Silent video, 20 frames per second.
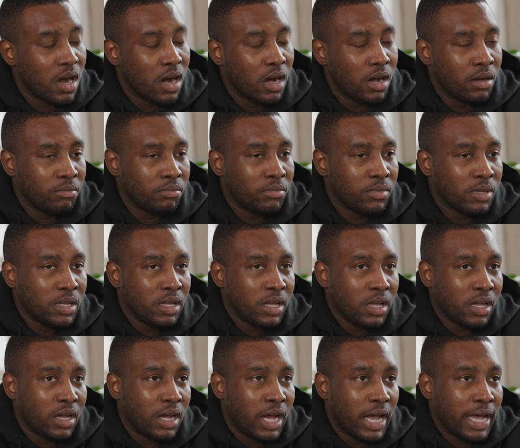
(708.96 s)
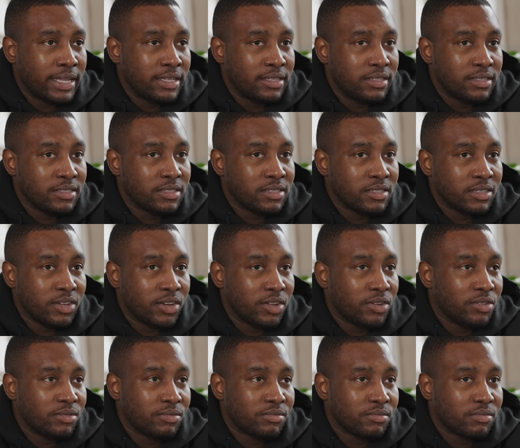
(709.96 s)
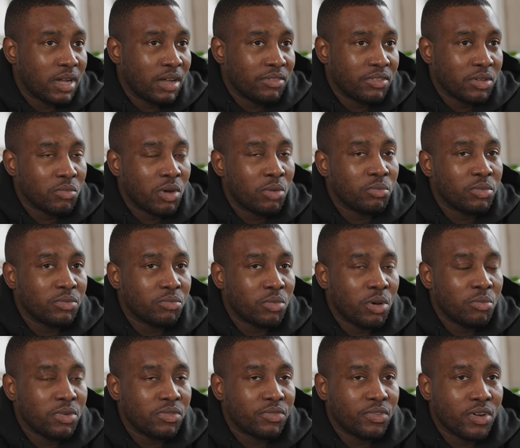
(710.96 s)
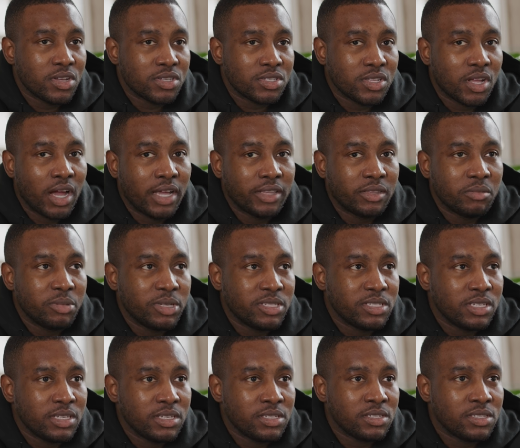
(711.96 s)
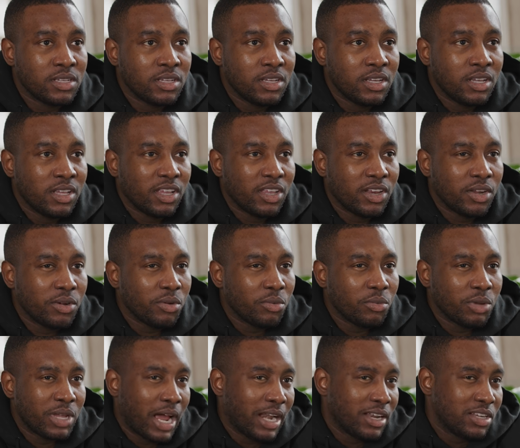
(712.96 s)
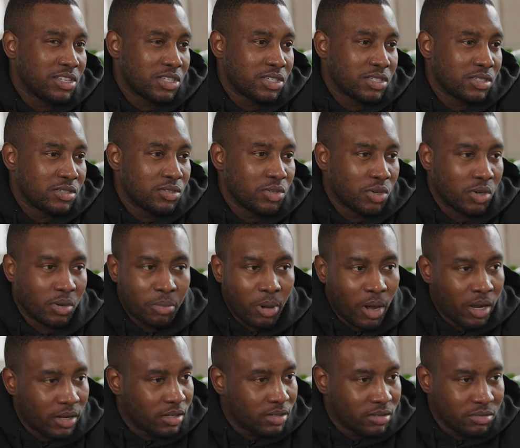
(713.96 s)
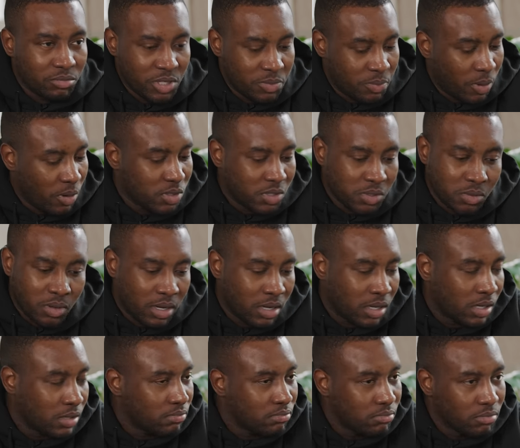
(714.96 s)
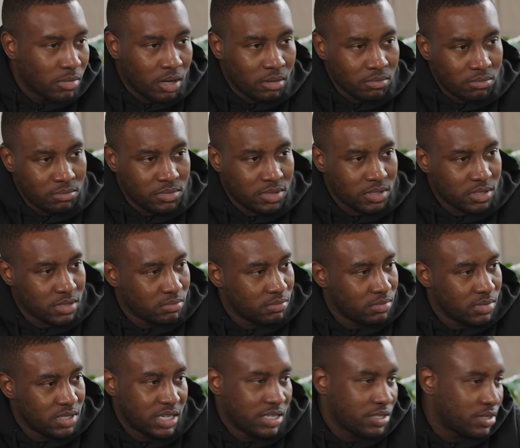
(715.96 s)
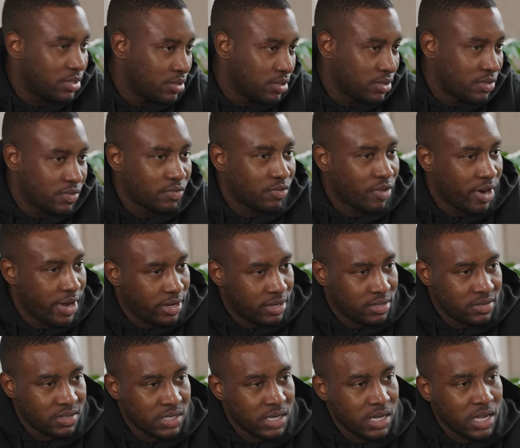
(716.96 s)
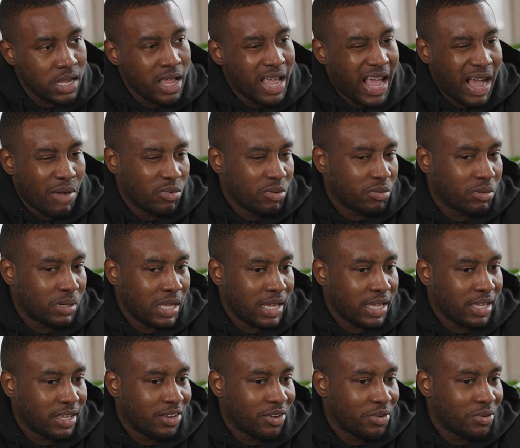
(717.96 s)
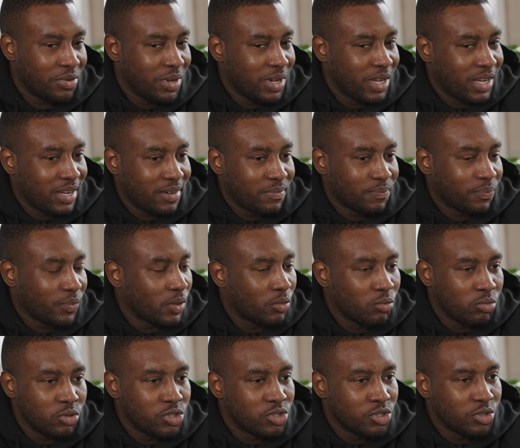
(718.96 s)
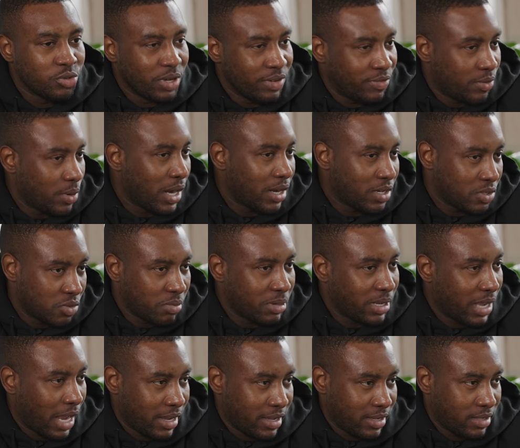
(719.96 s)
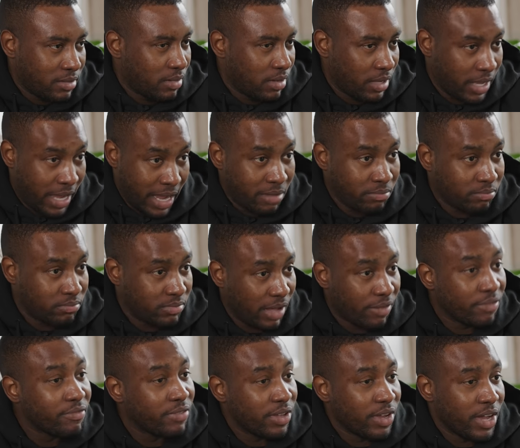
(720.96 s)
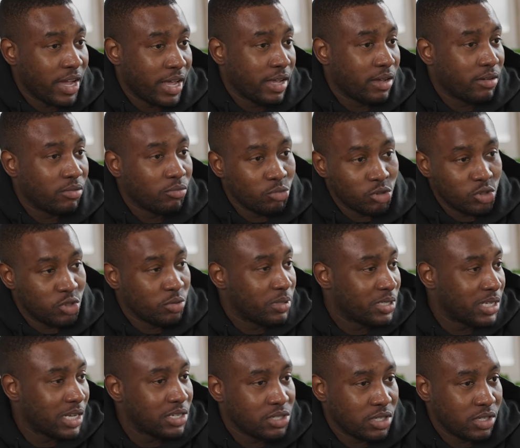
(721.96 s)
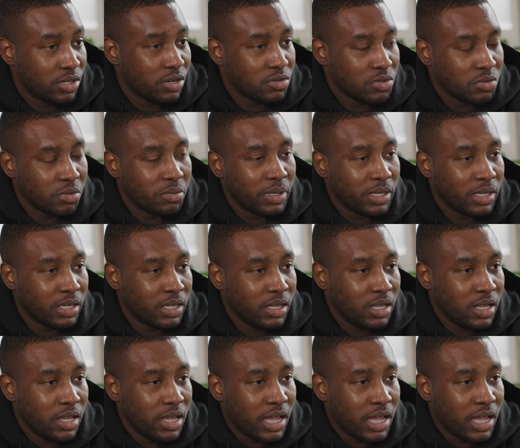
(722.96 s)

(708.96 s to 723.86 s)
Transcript: Um, and, you know, I think when we, when we first started the business, you know, we kind of just took a punt. We spoke to our mums, sisters, friends, and we were like, you know, would you, if you had a swimming cap that fit your hair, would you potentially go swimming?